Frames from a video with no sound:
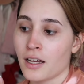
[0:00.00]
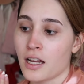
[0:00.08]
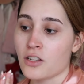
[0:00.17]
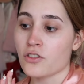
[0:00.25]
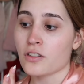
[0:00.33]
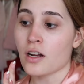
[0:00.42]

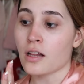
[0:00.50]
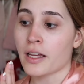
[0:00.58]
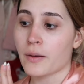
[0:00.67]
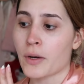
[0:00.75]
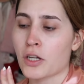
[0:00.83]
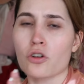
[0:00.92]
it's just not
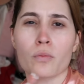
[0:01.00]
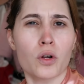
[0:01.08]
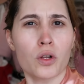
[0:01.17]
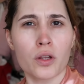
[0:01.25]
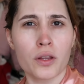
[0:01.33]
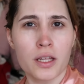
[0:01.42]
like my
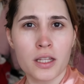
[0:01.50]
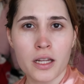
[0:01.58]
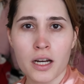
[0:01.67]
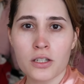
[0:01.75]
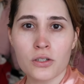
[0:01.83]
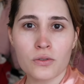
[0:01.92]
normal thing
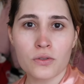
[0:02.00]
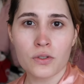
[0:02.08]
that I do.